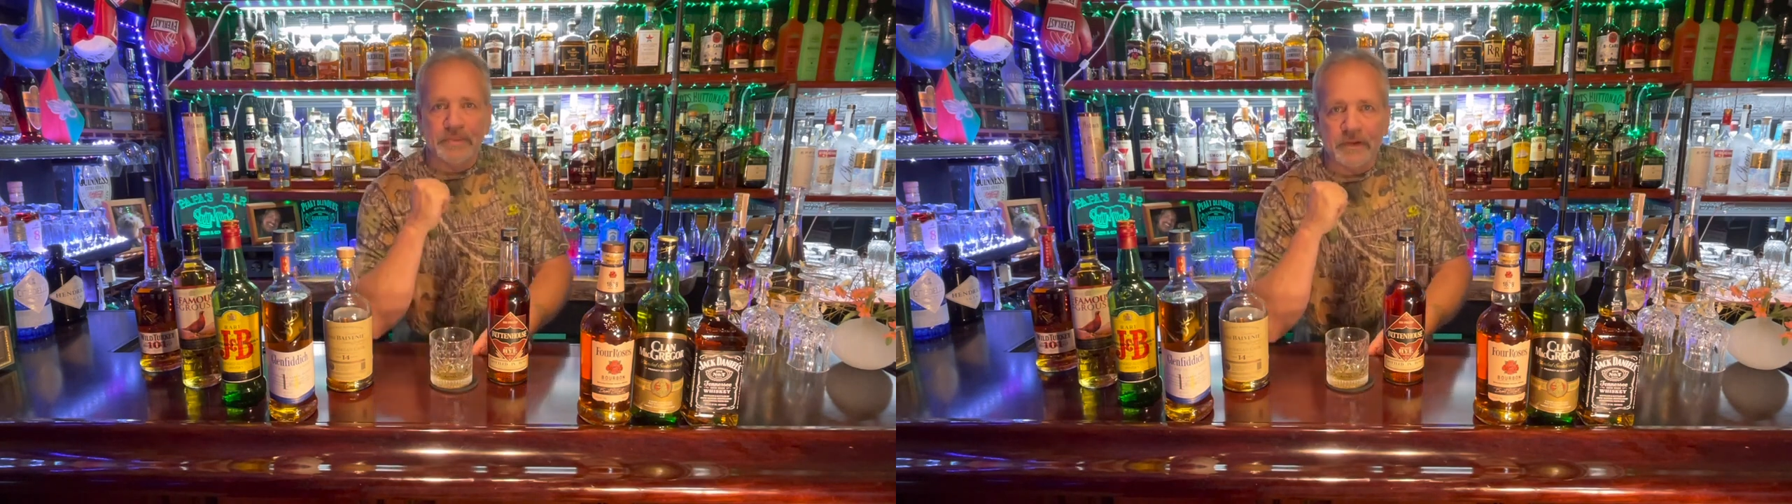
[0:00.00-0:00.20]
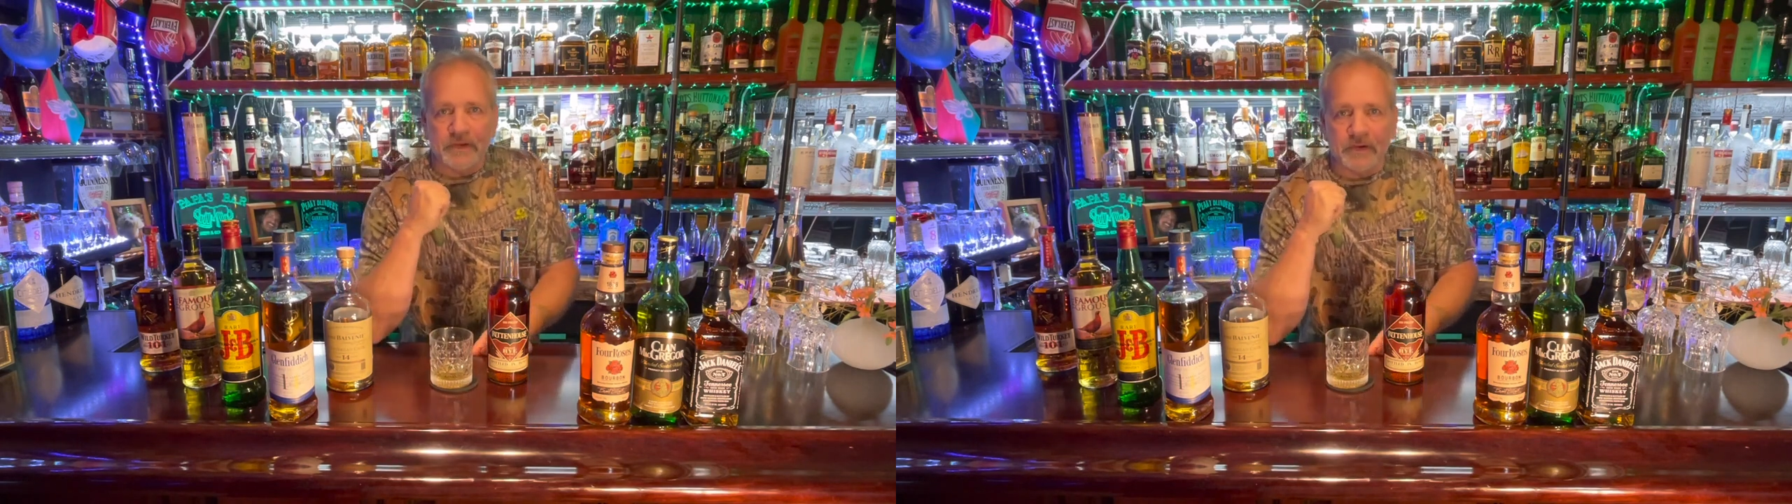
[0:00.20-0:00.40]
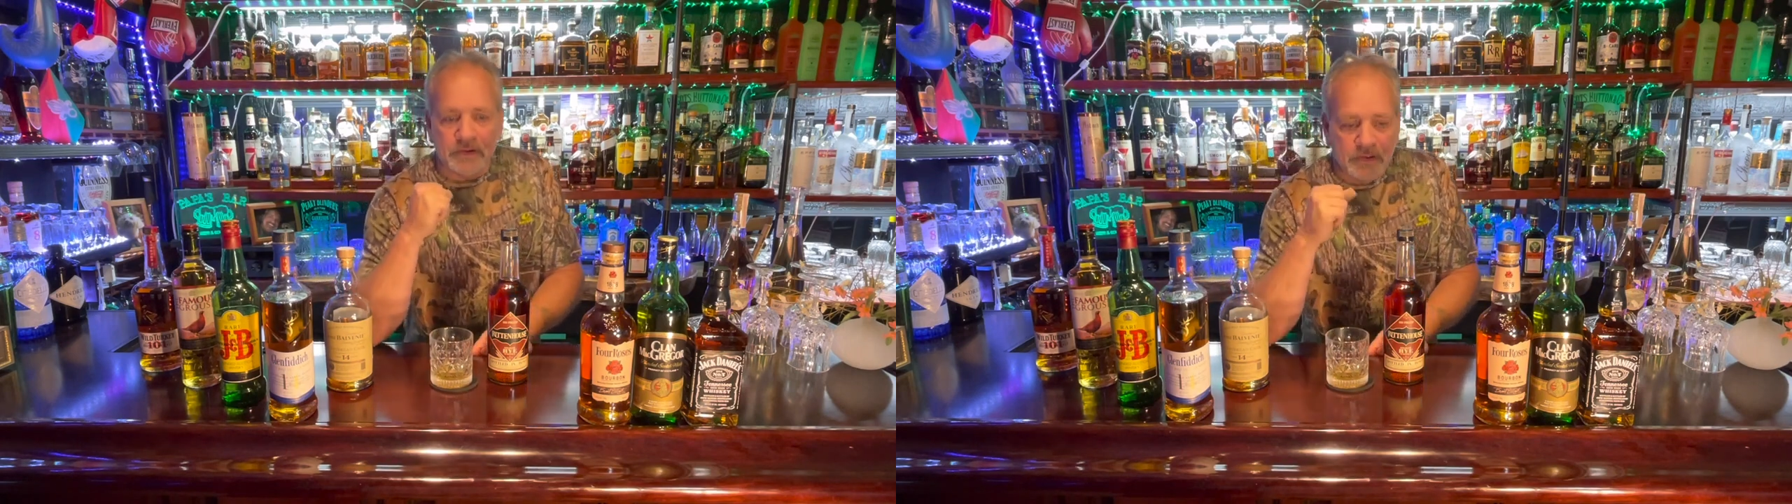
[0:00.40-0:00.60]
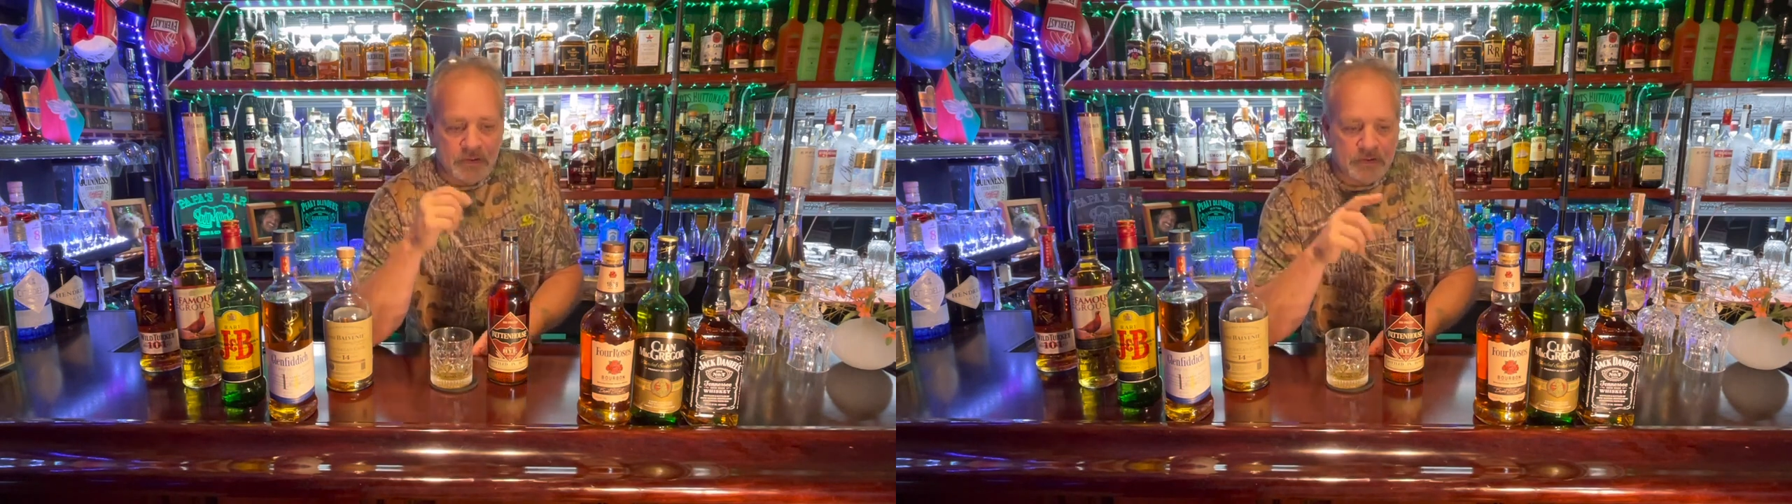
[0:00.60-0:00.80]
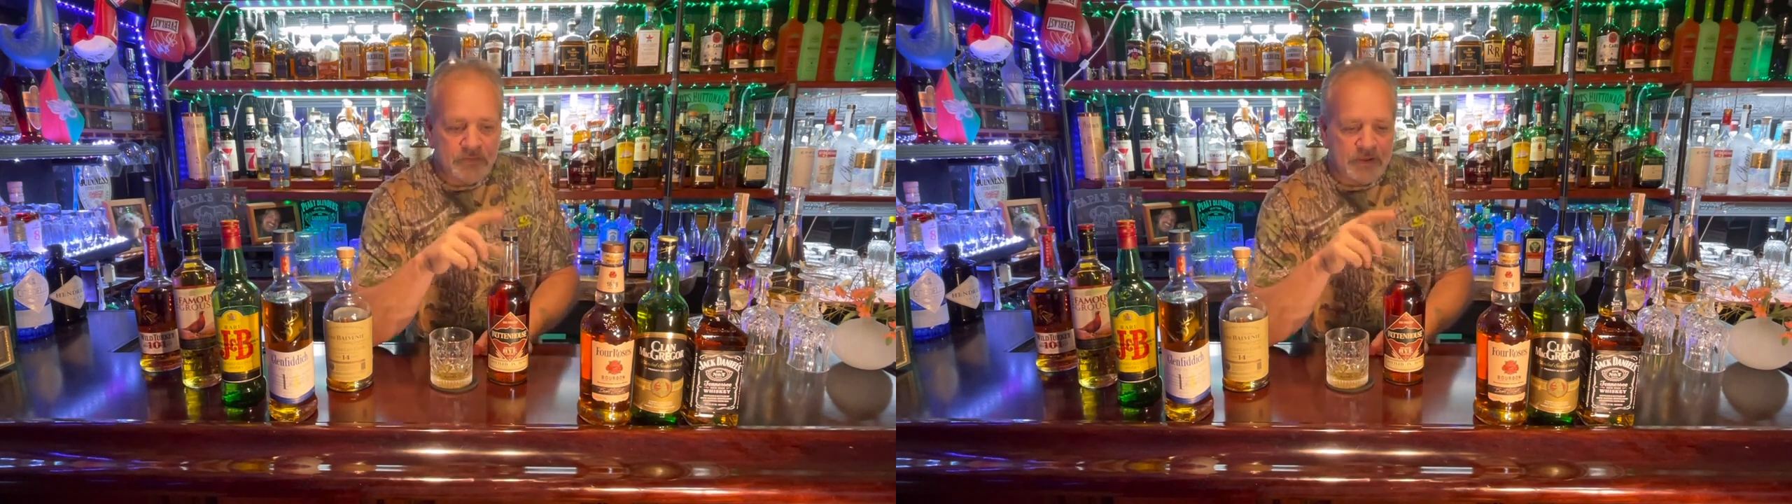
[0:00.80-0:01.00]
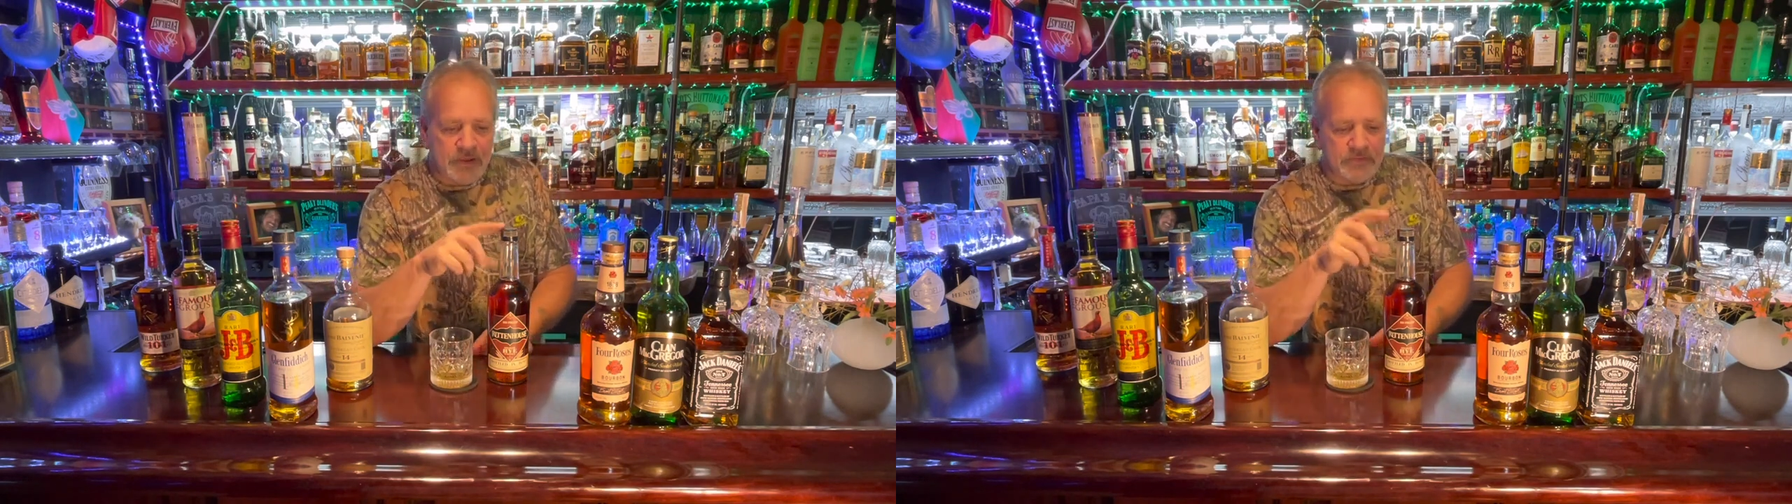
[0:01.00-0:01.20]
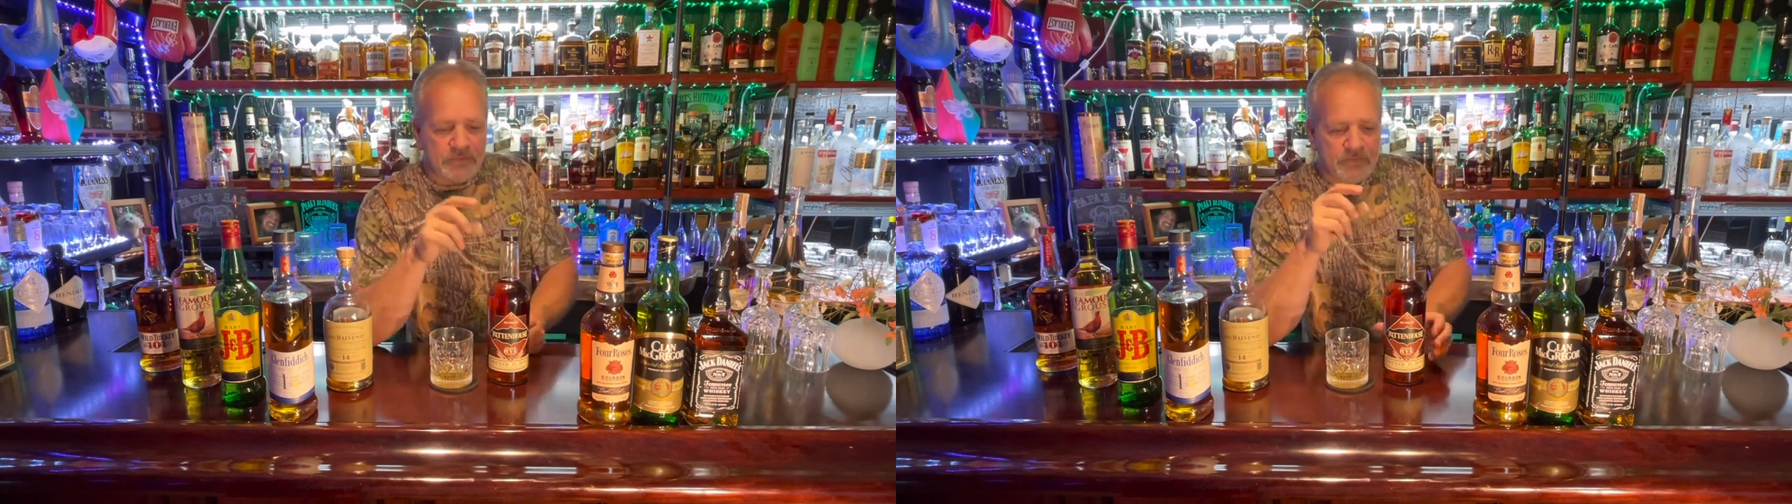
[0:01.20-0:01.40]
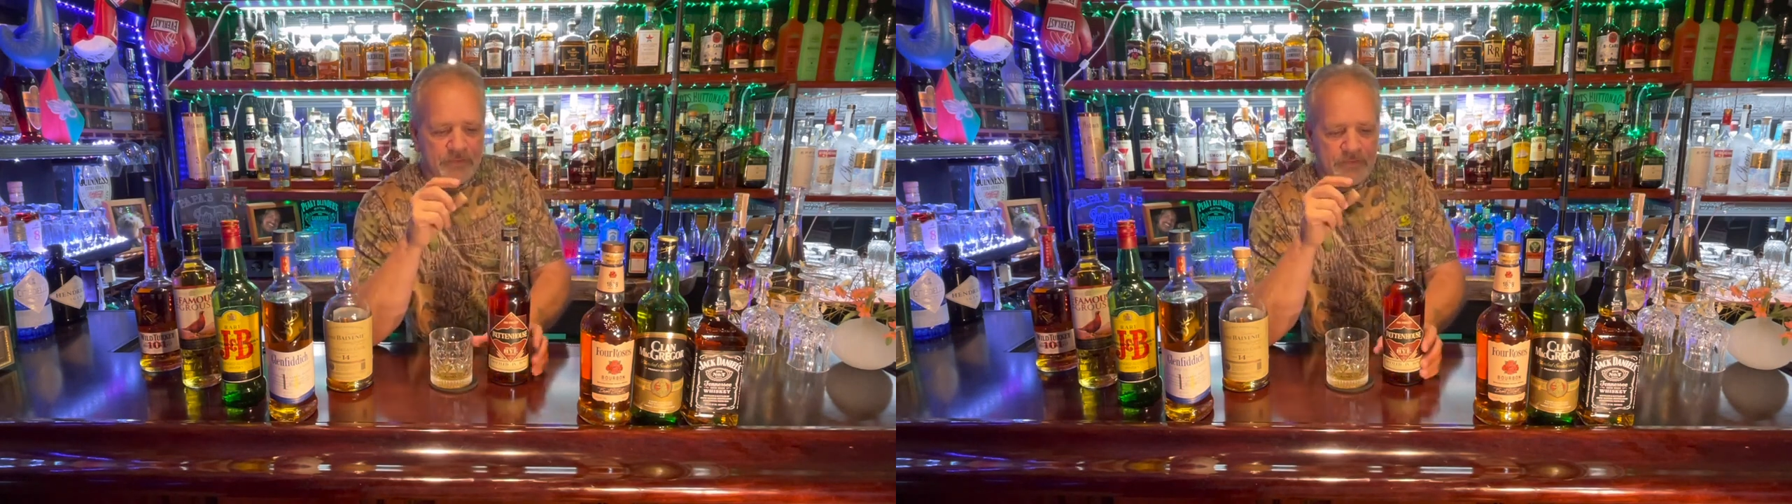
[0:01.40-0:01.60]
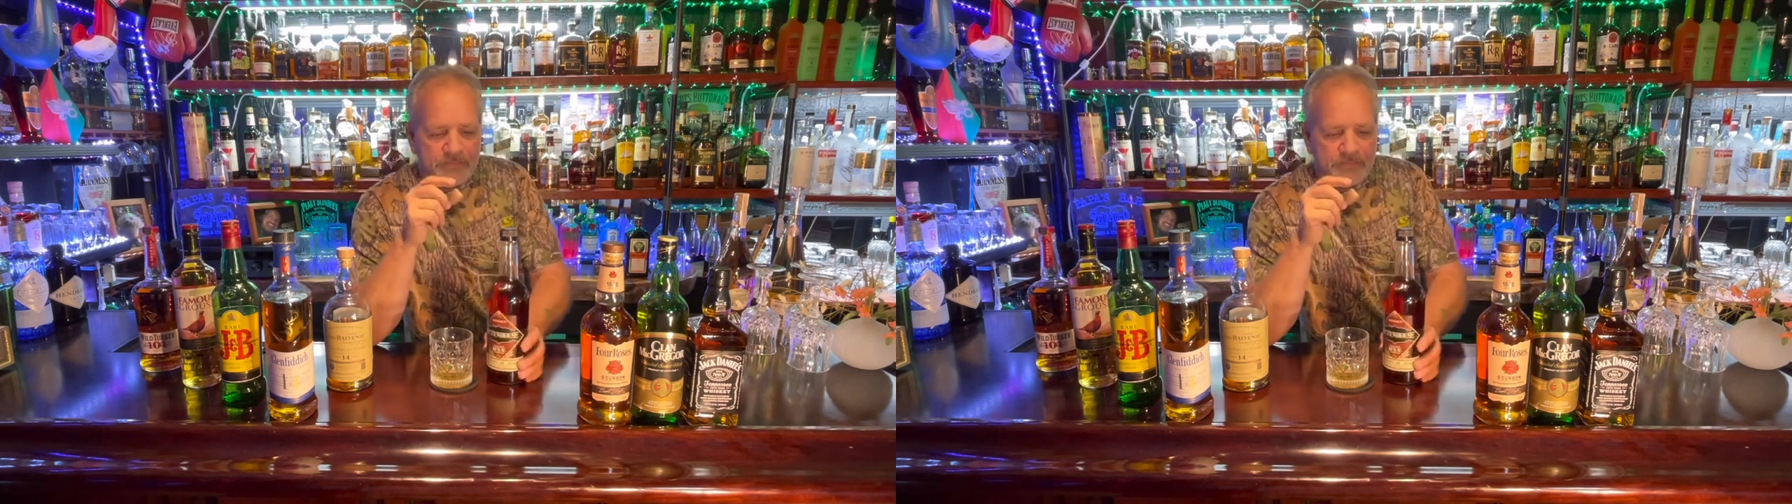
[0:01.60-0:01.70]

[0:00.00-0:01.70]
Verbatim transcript: you know the taste what,